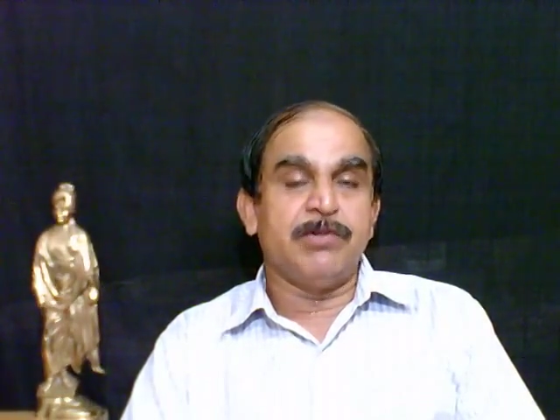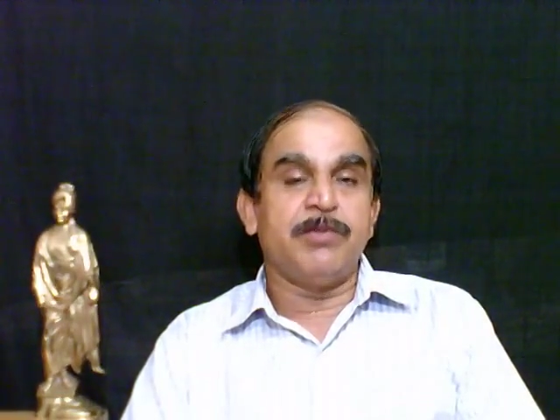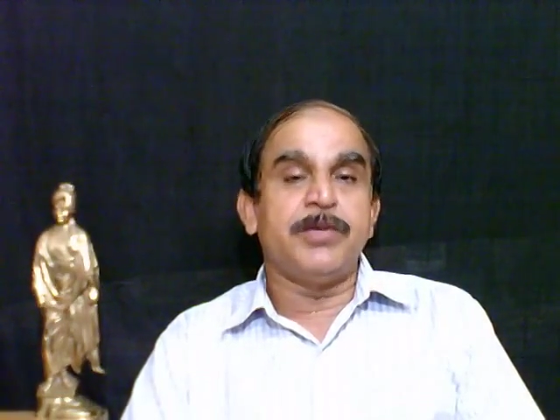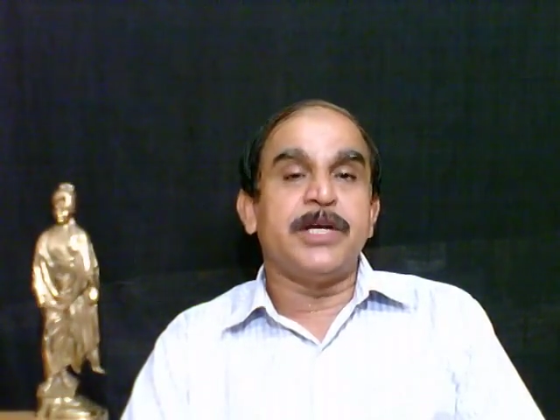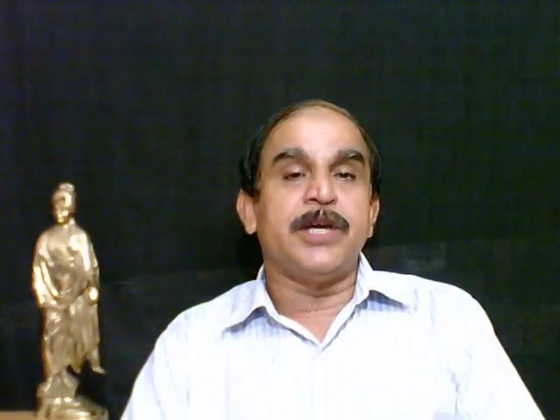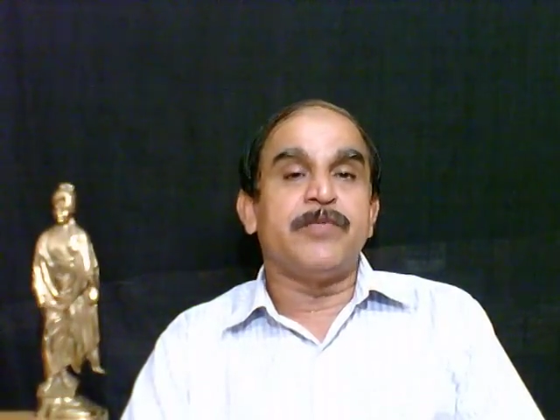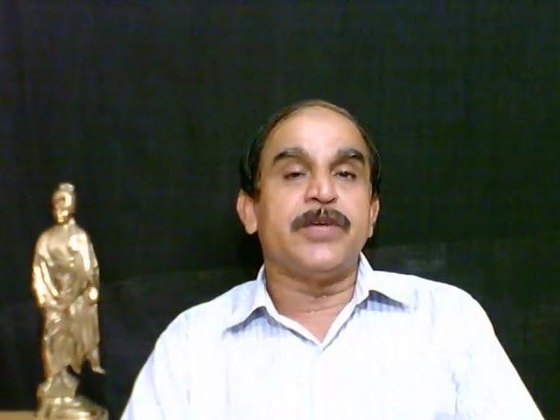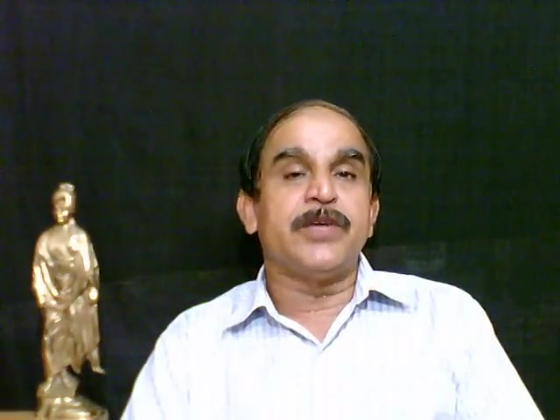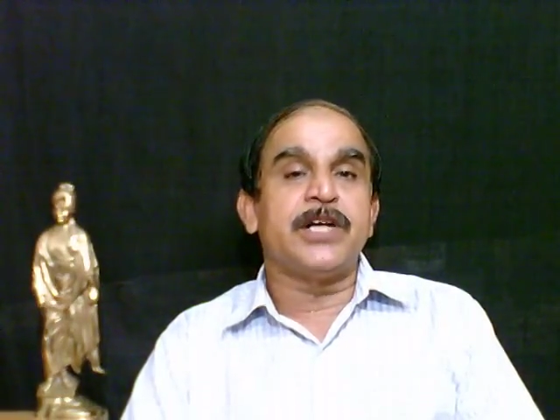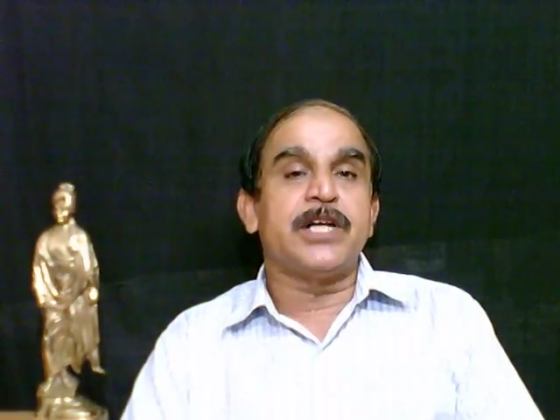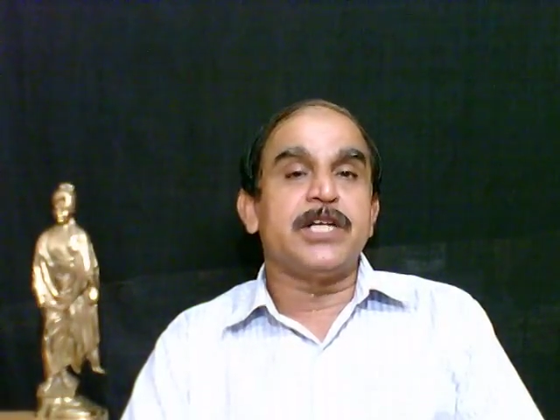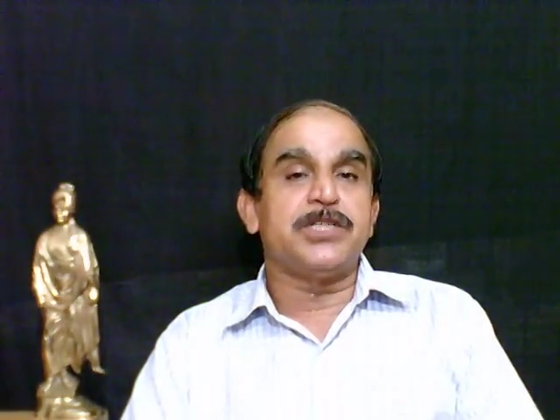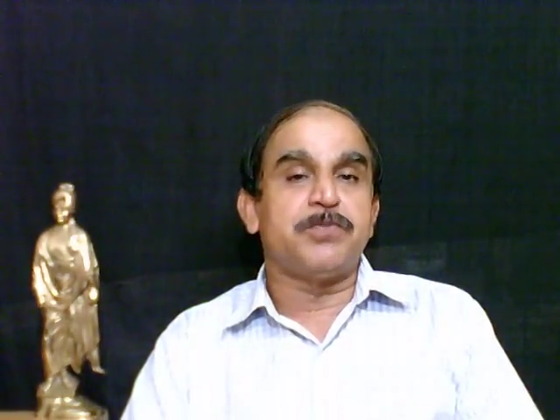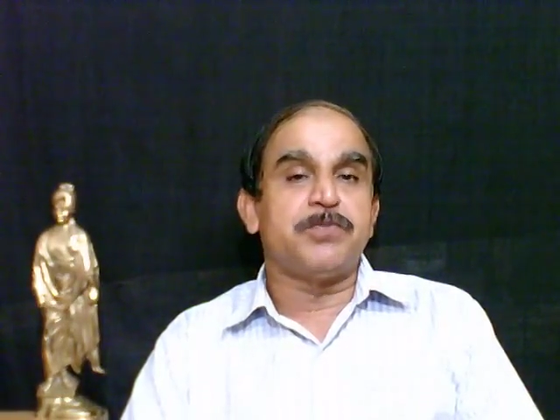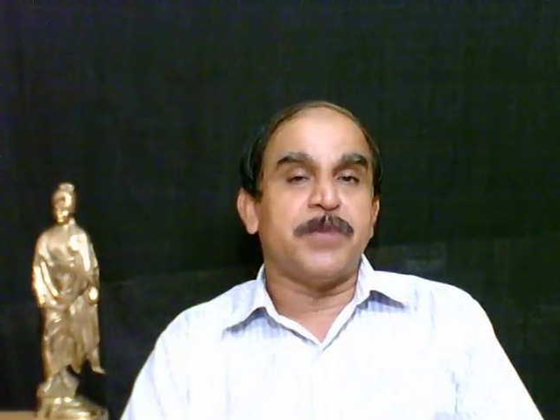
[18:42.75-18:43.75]
they will be
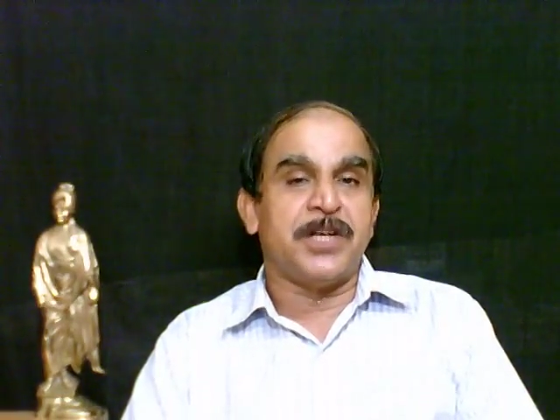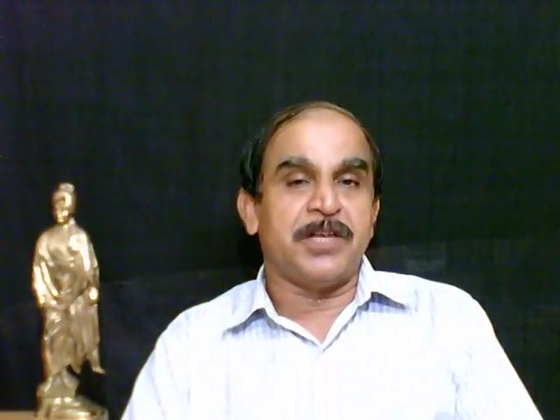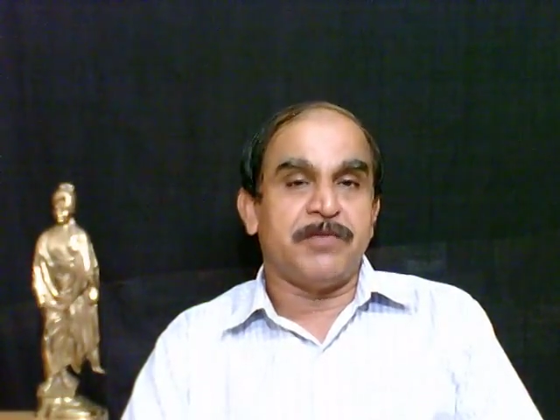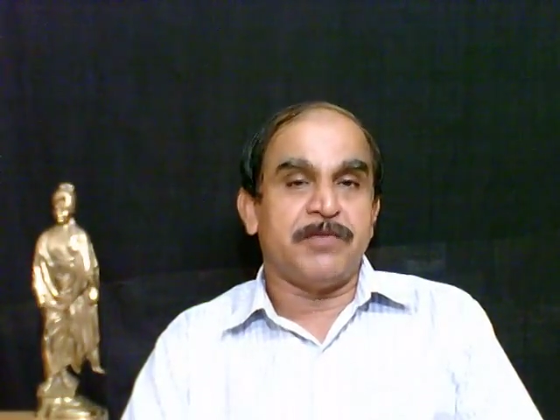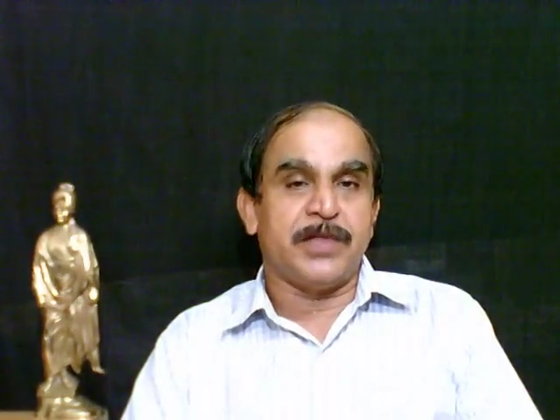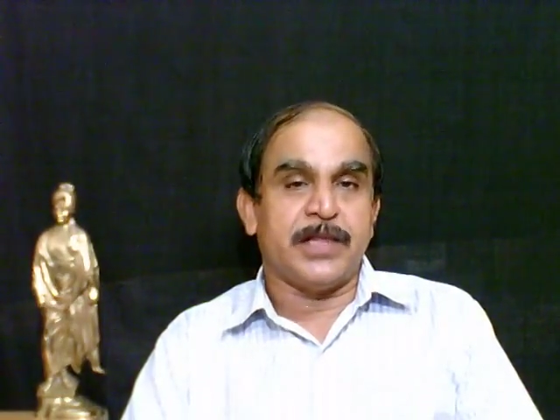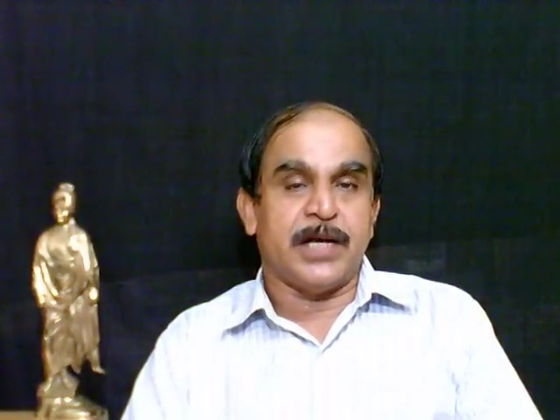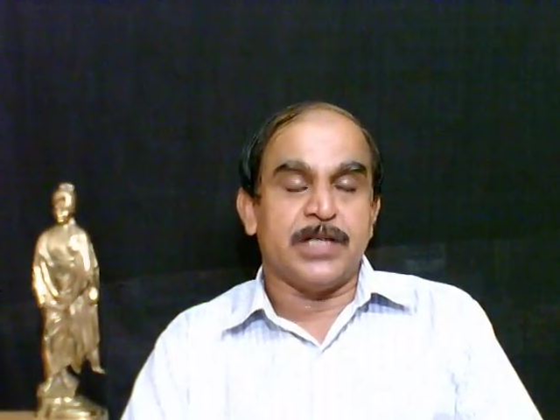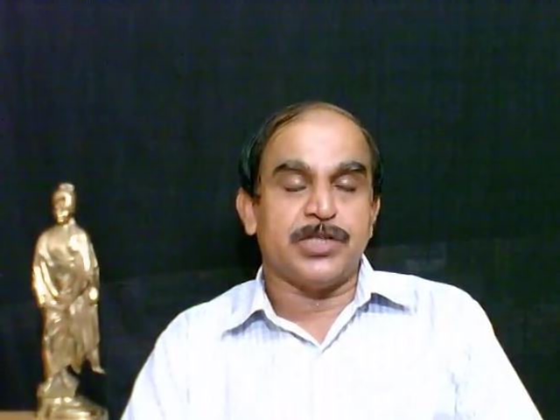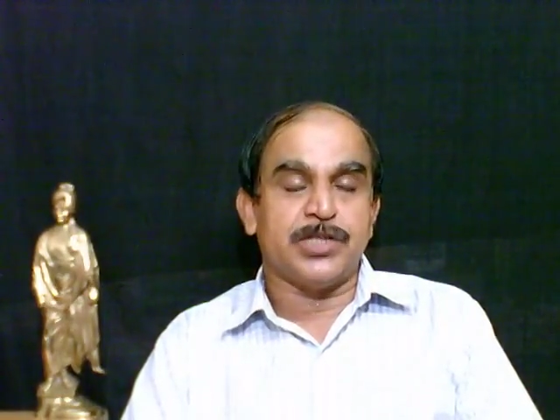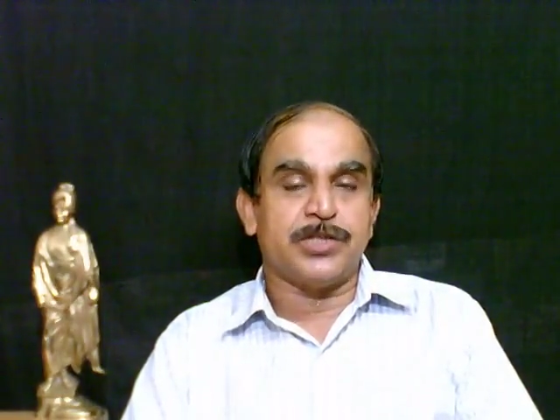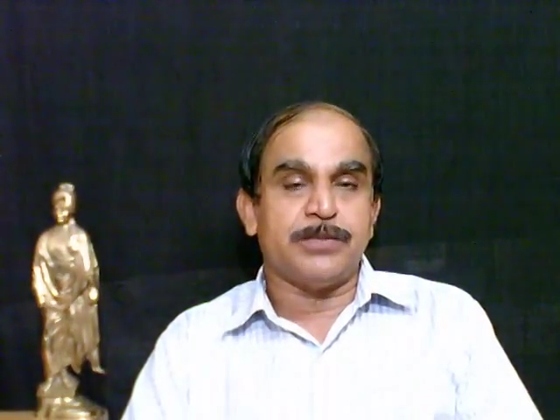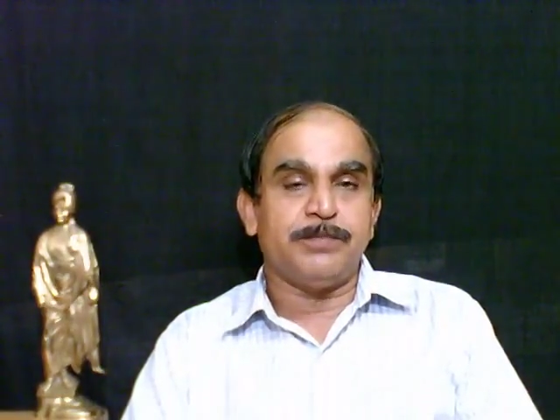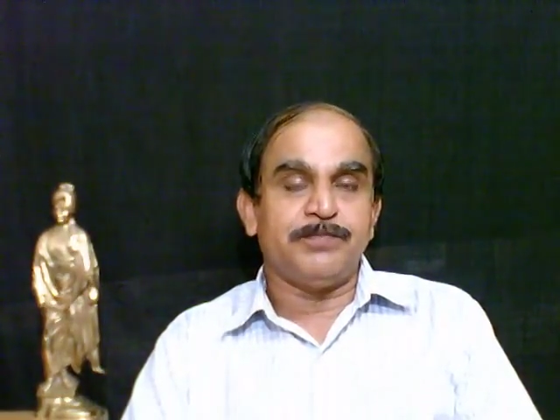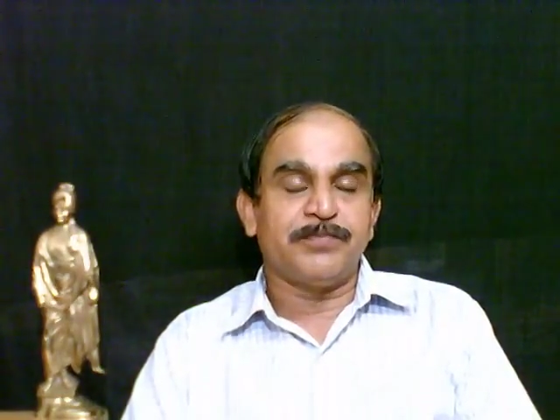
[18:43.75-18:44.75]
definitely spending with
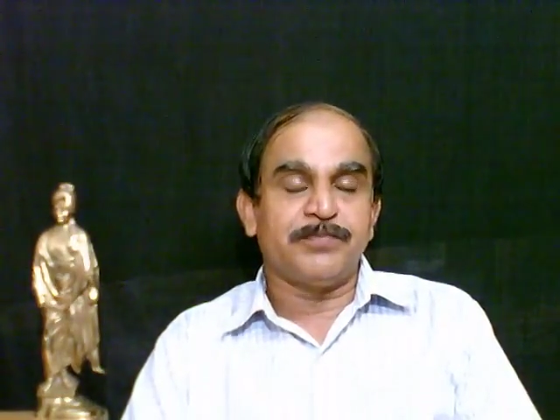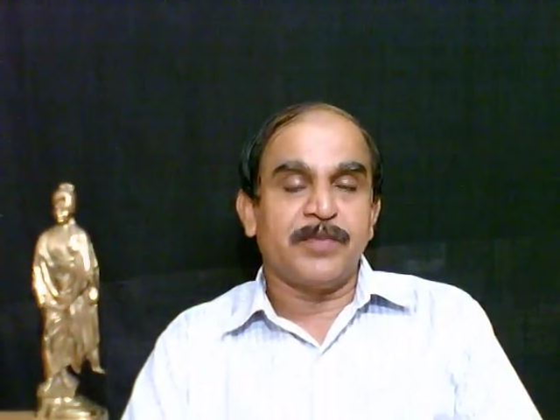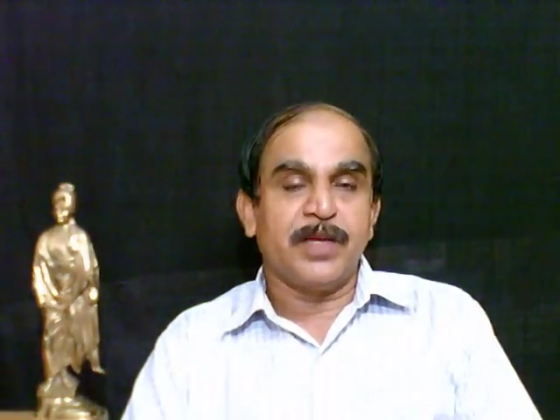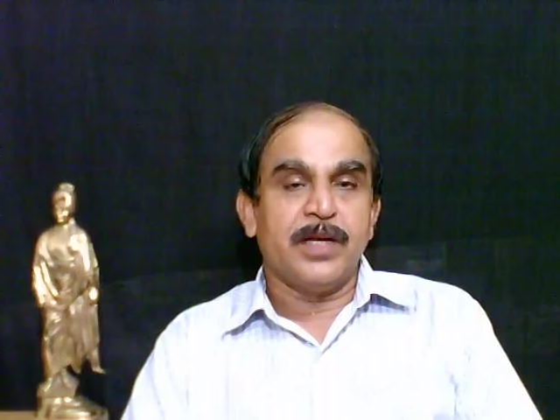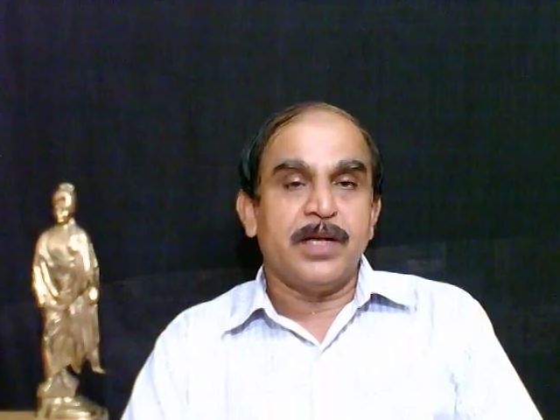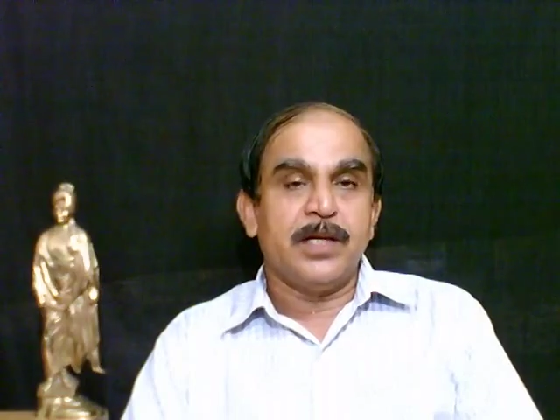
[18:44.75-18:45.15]
us.